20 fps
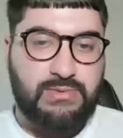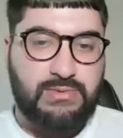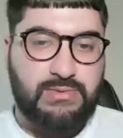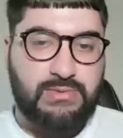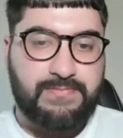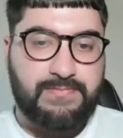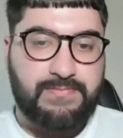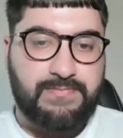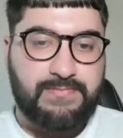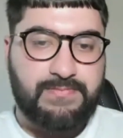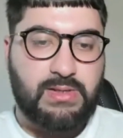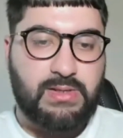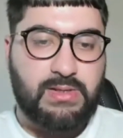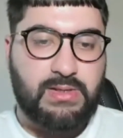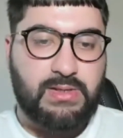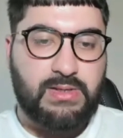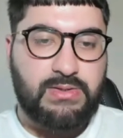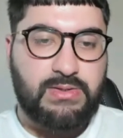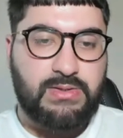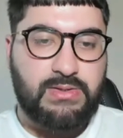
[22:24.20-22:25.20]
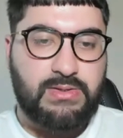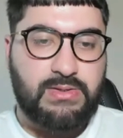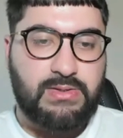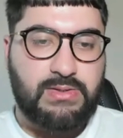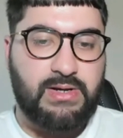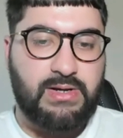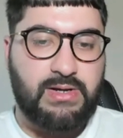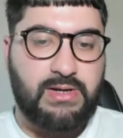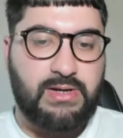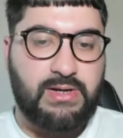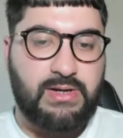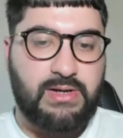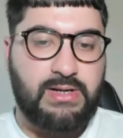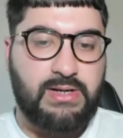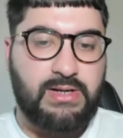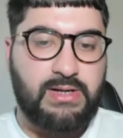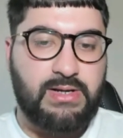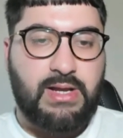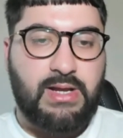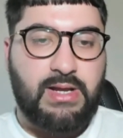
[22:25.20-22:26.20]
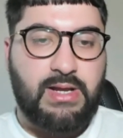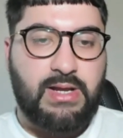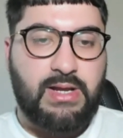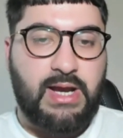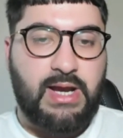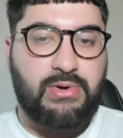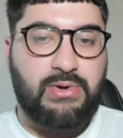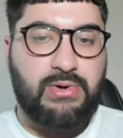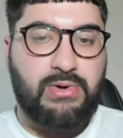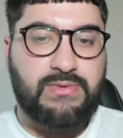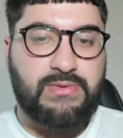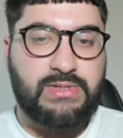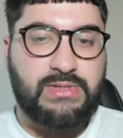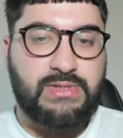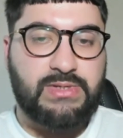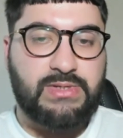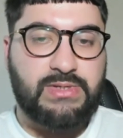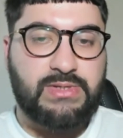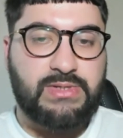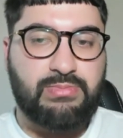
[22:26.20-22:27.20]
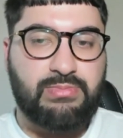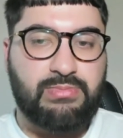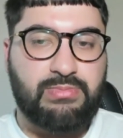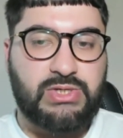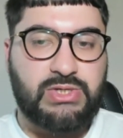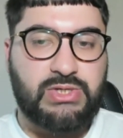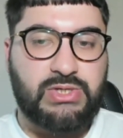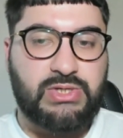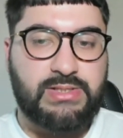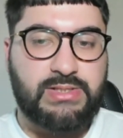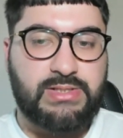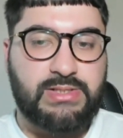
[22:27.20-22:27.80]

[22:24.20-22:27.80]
he's a good fighter. Adam Borix versus Brett Johns.